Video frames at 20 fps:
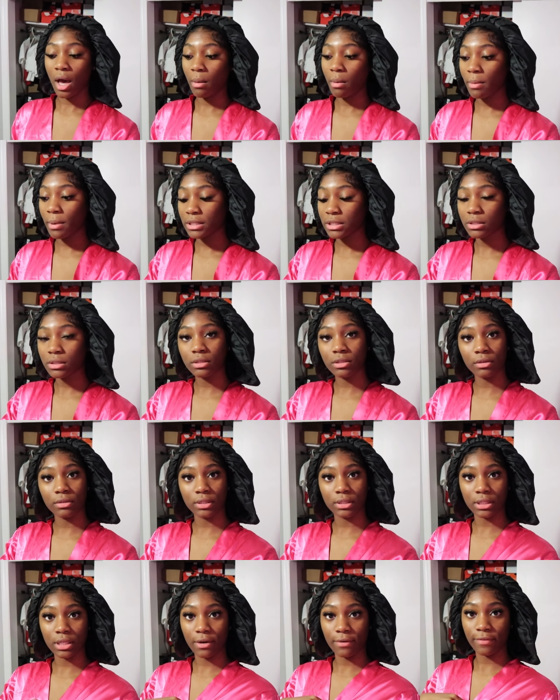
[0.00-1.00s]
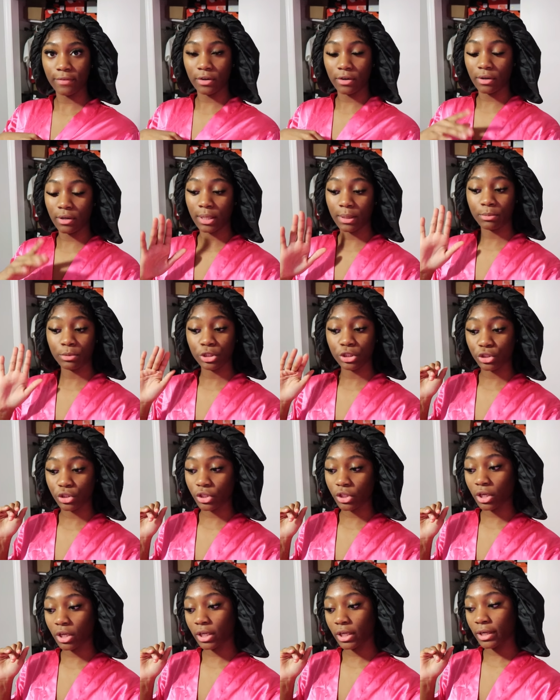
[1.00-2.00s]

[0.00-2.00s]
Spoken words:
I'm about to throw this outfit on. I'm gonna show y'all